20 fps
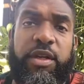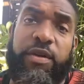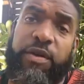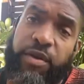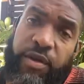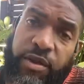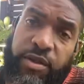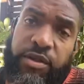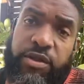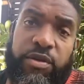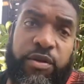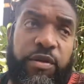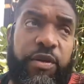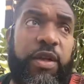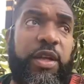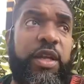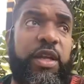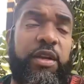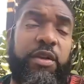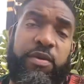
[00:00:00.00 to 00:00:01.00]
I know her
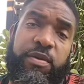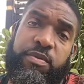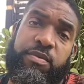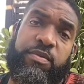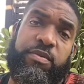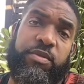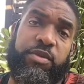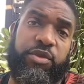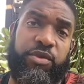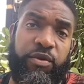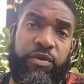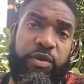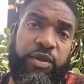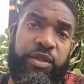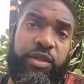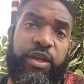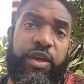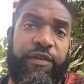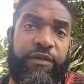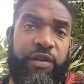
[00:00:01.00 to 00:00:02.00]
story, and I know the stories
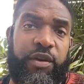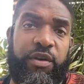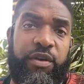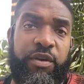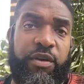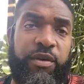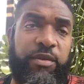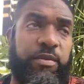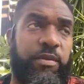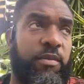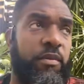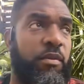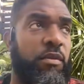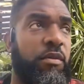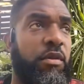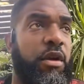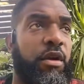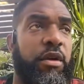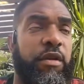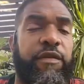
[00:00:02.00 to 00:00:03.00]
that I've heard
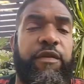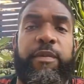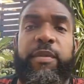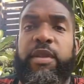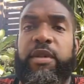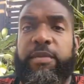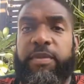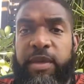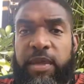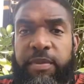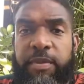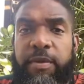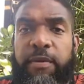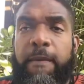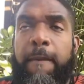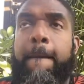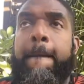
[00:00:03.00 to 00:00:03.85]
uh, from other people.